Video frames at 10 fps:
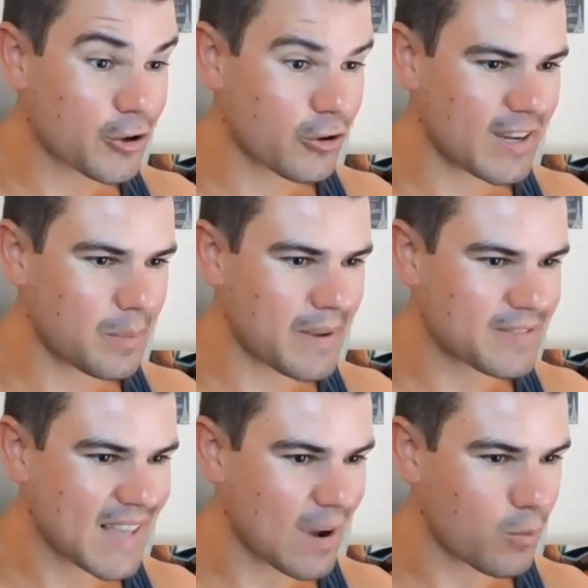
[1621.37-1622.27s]
other Greek
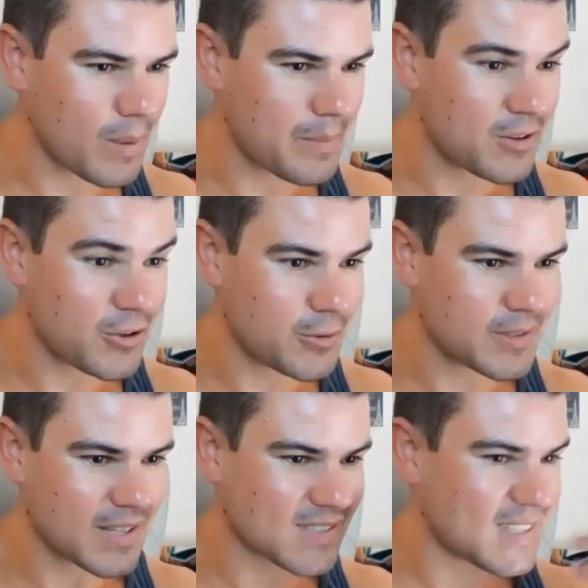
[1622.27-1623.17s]
myths that Whitman
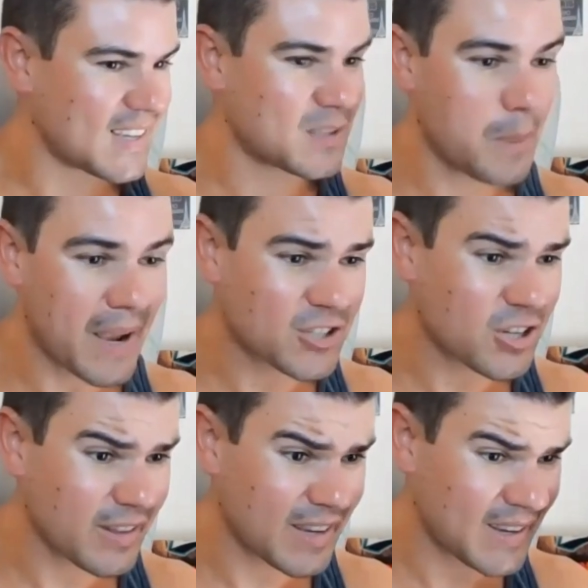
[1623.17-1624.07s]
uses,
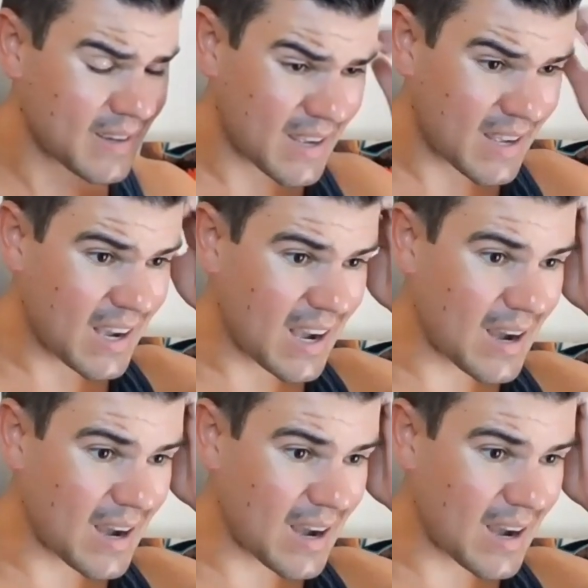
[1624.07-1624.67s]
especially